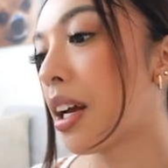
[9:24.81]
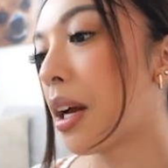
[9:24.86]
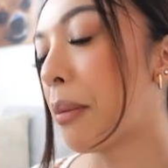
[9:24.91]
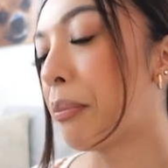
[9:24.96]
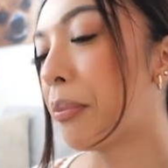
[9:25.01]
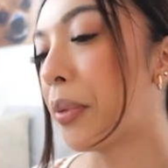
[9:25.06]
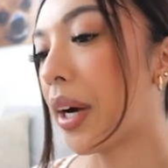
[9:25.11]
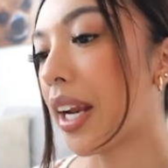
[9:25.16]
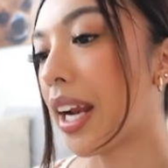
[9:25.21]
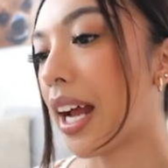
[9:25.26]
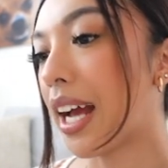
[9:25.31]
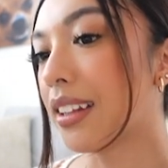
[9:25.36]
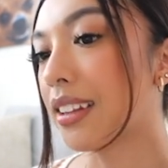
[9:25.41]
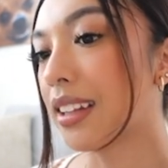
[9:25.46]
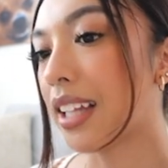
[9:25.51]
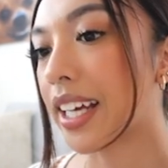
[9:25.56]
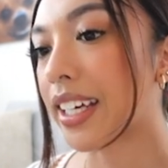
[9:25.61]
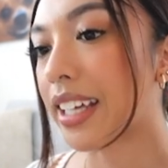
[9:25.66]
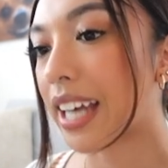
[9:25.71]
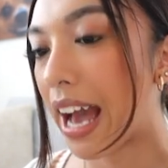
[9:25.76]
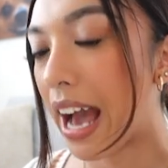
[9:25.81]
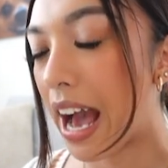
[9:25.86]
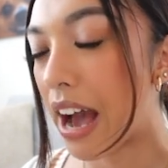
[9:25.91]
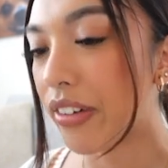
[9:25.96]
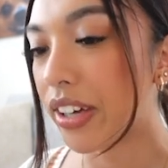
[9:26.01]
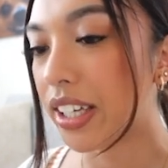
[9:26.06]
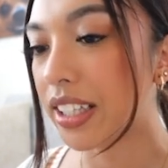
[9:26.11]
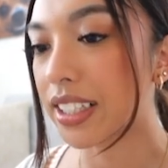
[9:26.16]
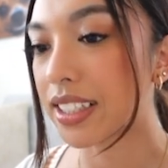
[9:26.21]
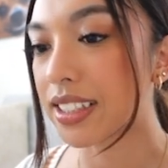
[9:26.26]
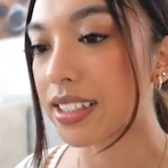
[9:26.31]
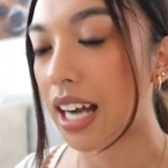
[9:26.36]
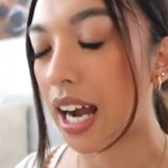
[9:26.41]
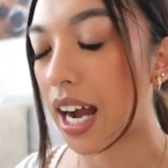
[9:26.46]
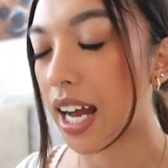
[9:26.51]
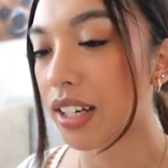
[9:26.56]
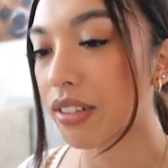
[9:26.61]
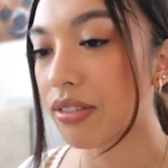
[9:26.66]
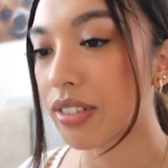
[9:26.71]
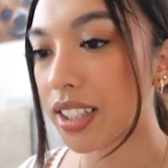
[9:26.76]
But I like having this
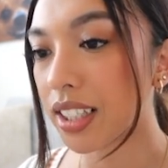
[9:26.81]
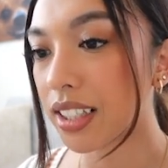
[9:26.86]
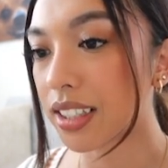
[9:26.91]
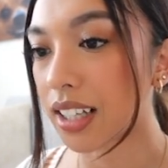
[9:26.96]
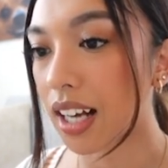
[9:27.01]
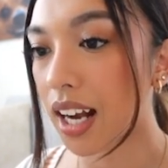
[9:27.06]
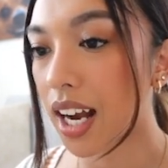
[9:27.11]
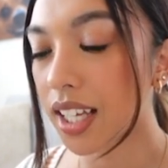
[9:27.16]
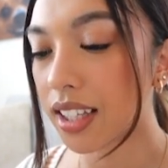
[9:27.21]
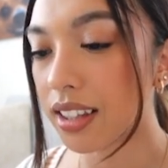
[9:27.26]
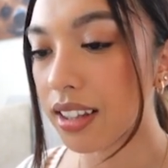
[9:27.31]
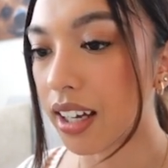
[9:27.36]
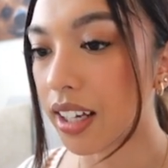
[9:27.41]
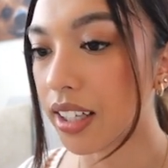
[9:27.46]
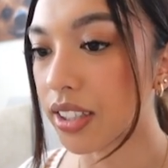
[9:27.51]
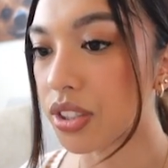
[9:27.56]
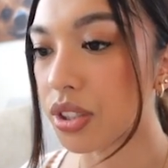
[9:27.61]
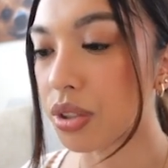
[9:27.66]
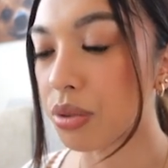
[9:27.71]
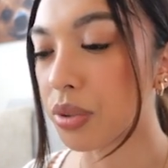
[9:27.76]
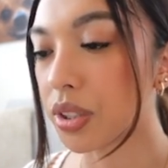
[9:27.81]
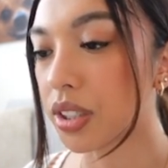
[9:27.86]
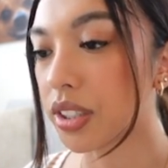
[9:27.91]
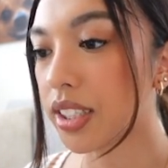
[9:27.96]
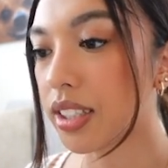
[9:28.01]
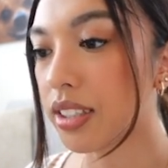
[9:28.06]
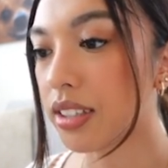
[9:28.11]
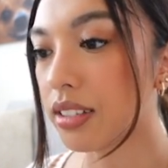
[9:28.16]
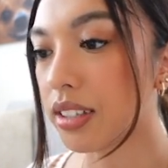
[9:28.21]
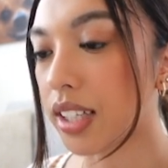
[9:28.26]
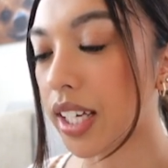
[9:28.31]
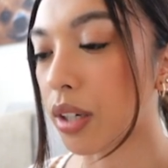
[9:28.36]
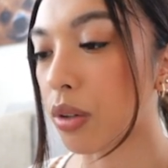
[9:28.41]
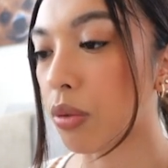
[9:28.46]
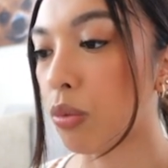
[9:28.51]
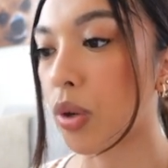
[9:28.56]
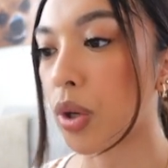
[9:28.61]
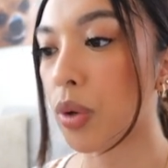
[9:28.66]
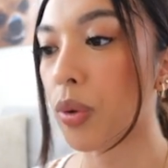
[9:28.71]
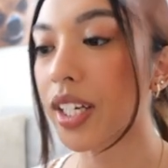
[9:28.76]
kind of like a guideline to really like,
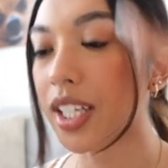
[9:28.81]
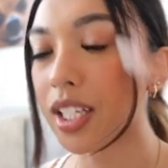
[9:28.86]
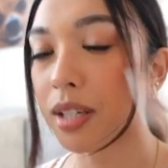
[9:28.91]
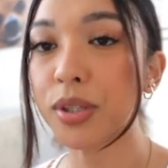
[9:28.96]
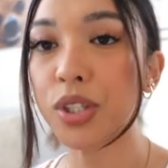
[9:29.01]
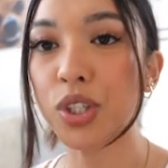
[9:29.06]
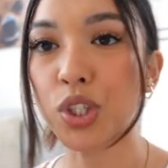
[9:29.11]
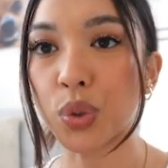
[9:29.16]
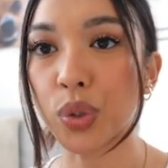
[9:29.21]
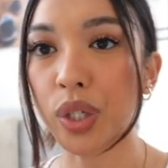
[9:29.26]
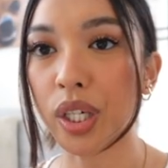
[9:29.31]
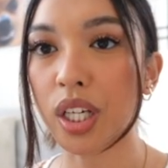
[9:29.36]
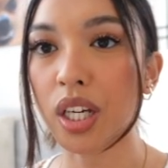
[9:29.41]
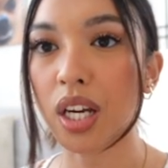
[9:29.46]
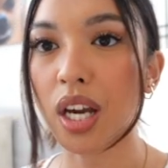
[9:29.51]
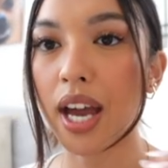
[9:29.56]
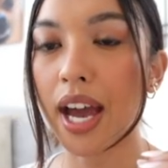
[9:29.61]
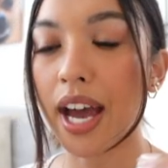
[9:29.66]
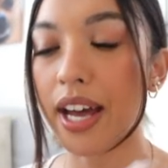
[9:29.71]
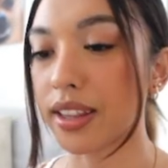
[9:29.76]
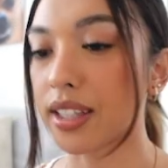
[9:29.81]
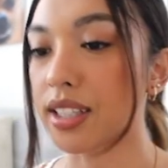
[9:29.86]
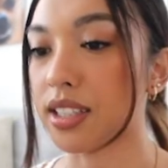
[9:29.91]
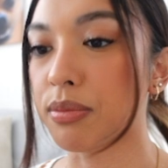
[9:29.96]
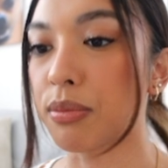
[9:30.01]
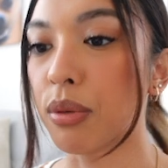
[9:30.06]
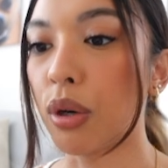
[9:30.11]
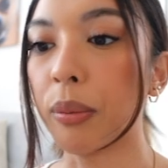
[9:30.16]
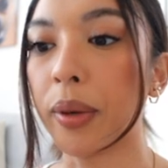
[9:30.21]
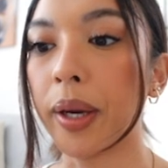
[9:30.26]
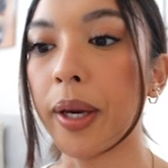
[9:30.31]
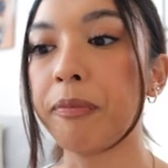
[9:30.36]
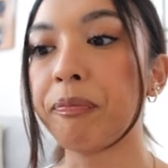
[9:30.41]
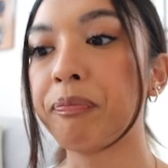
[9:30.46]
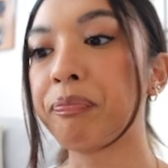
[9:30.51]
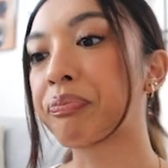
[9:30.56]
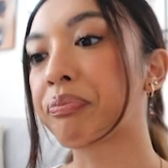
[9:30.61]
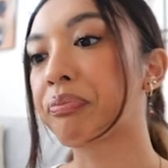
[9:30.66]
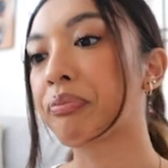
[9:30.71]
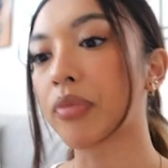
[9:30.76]
what do I need to be doing at this moment?
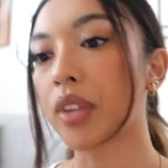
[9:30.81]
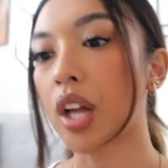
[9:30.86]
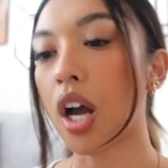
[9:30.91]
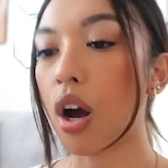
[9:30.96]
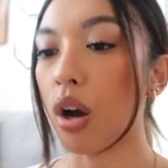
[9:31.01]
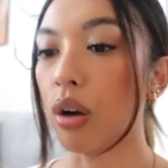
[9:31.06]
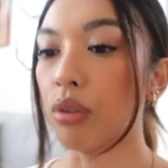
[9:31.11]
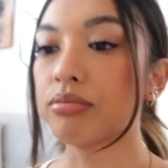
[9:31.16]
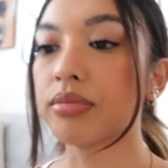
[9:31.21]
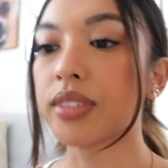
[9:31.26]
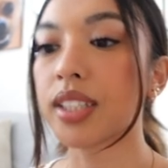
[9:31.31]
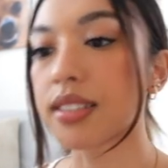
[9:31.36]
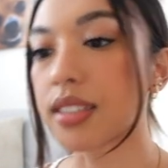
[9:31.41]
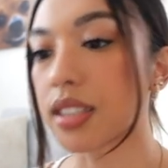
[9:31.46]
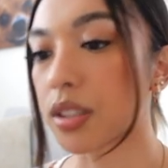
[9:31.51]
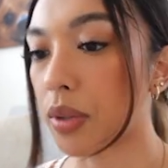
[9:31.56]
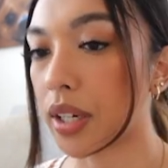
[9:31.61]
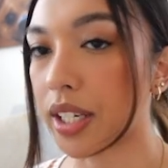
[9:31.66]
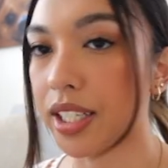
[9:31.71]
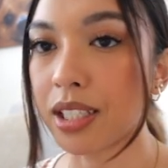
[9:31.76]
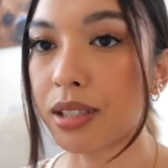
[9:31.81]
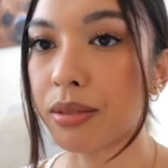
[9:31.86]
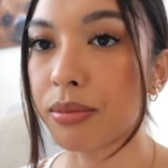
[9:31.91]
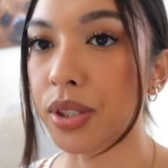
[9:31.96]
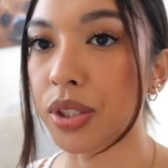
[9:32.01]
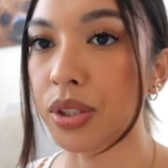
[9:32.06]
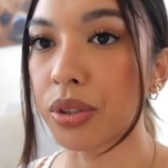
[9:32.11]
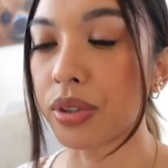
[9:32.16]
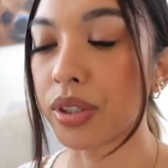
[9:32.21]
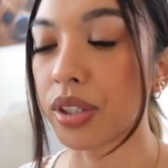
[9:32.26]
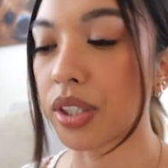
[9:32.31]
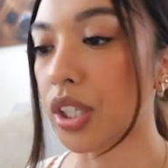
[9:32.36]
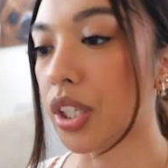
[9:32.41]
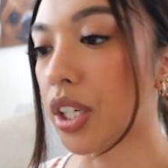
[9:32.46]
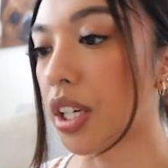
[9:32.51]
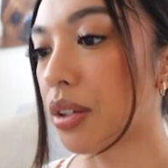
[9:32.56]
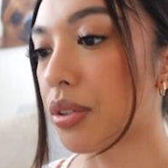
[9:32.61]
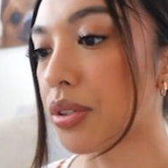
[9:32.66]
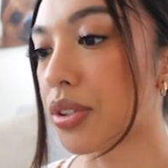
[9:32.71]
Oh, this is what I need to be doing, you know?